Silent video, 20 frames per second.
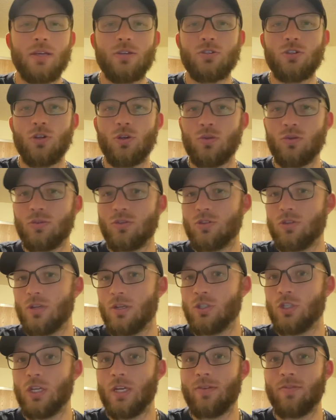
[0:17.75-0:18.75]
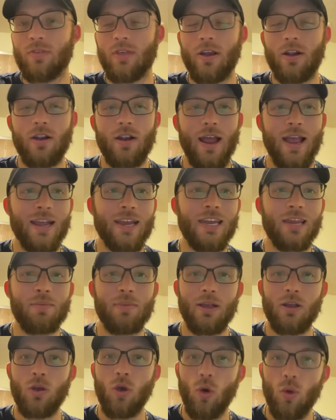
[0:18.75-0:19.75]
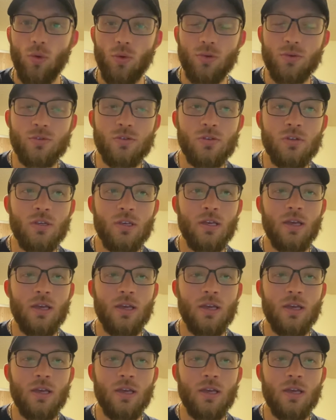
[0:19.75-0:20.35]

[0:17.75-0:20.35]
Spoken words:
students achieve their academic goals